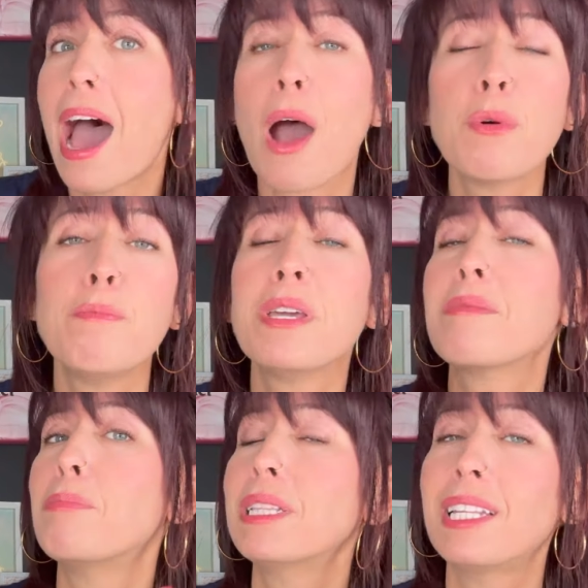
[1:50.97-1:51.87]
I would be
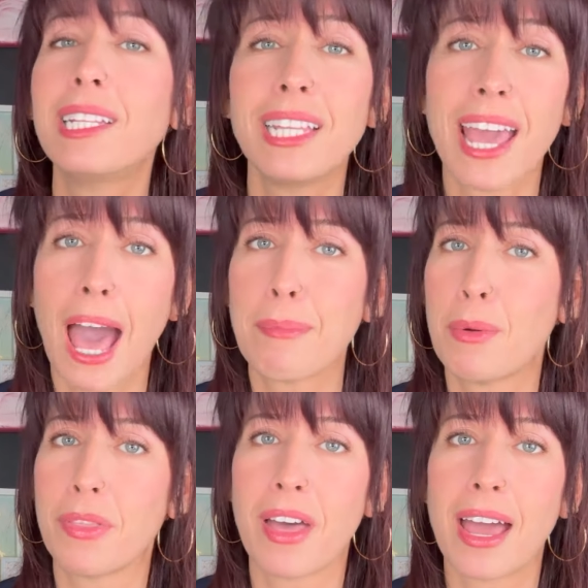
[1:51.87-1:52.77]
completely happy
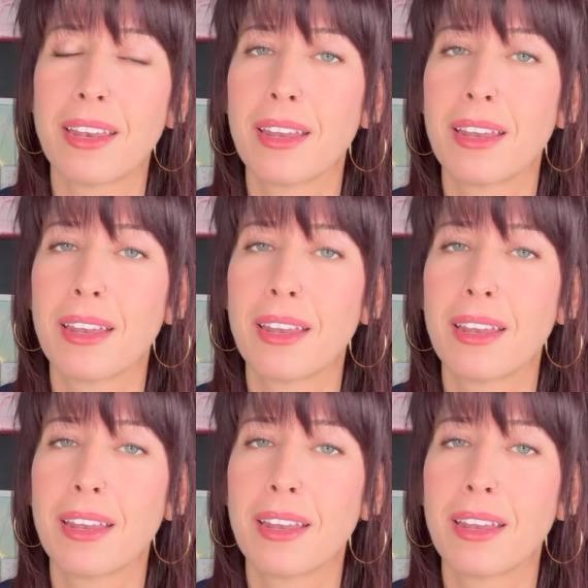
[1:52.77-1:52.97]
with that.